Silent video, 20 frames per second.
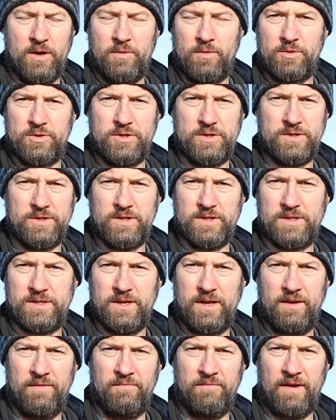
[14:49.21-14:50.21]
which is just
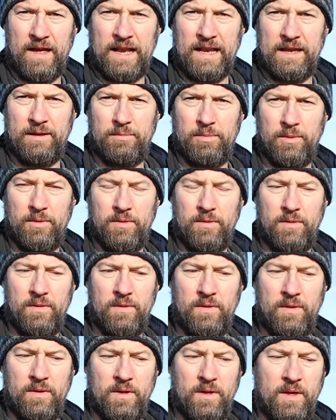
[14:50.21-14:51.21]
invaluable.
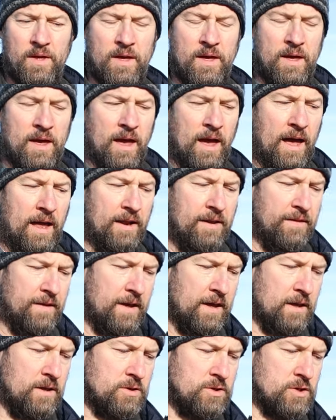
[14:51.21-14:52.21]
And I
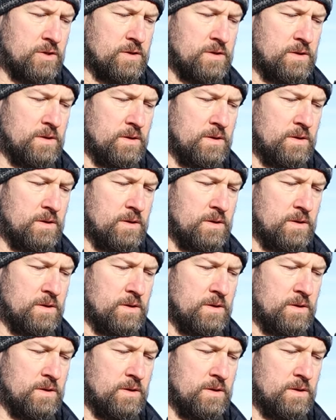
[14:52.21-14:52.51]
think it